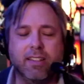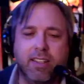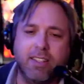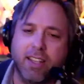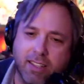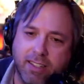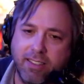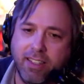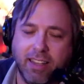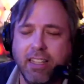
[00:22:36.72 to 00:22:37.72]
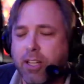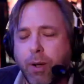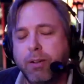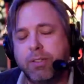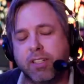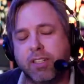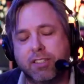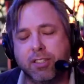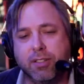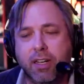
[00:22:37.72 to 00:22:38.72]
exactly. Yeah, that's how I always look at it
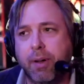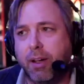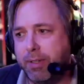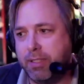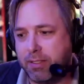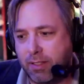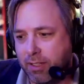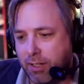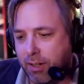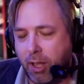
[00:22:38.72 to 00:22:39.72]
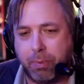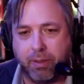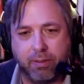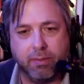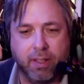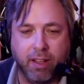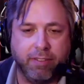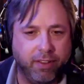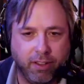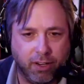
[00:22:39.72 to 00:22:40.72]
too. And I'm always, you know, helping. If
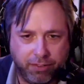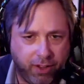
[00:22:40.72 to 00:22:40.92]
you, you, know, if you